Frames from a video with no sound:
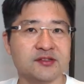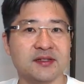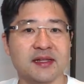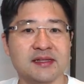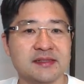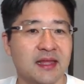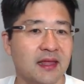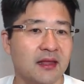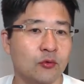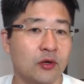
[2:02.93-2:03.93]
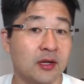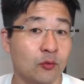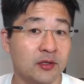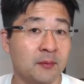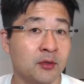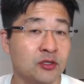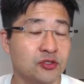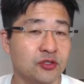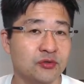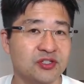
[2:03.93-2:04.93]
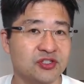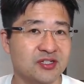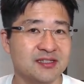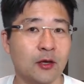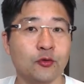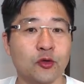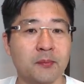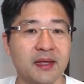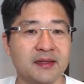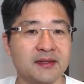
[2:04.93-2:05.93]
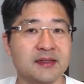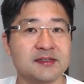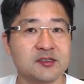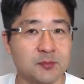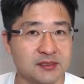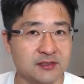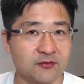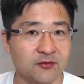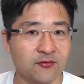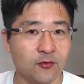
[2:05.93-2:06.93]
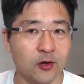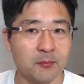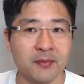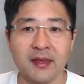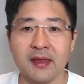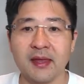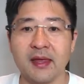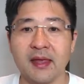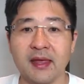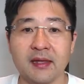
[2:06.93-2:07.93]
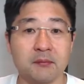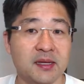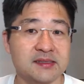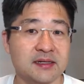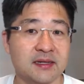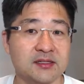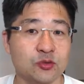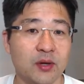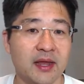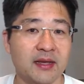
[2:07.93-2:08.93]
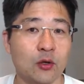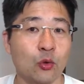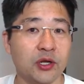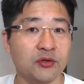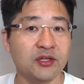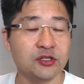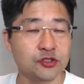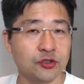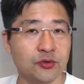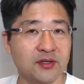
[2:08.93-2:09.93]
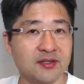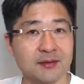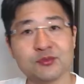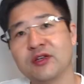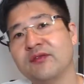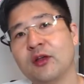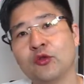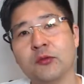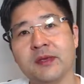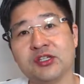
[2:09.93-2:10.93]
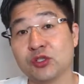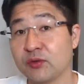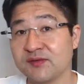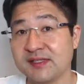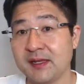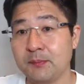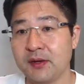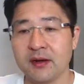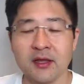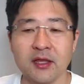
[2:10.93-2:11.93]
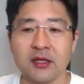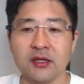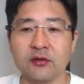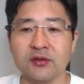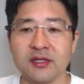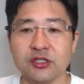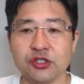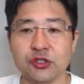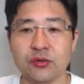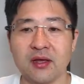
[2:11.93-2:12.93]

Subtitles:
this, and what I'm going to do is just automate this specific form, and basically it's ready. What you need to do in terms of the automations with Zapier, you need to